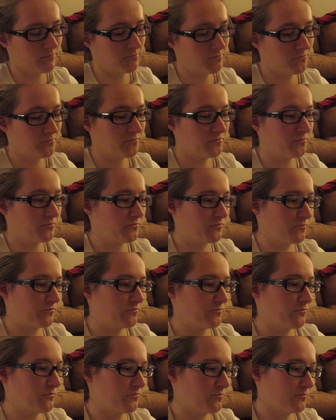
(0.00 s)
The second
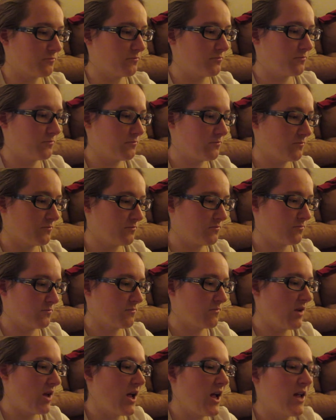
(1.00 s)
time.
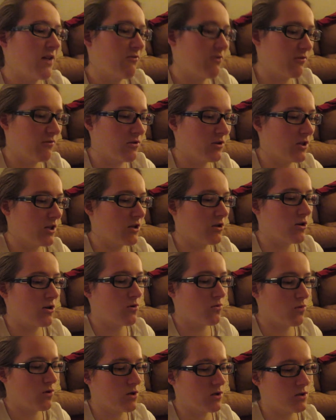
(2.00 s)
I haven't even laid on
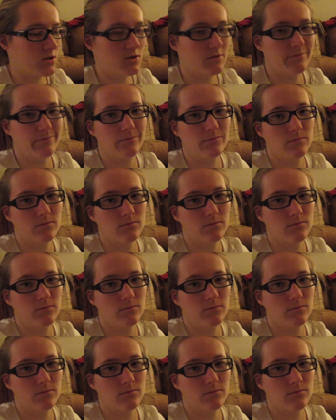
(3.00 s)
at once.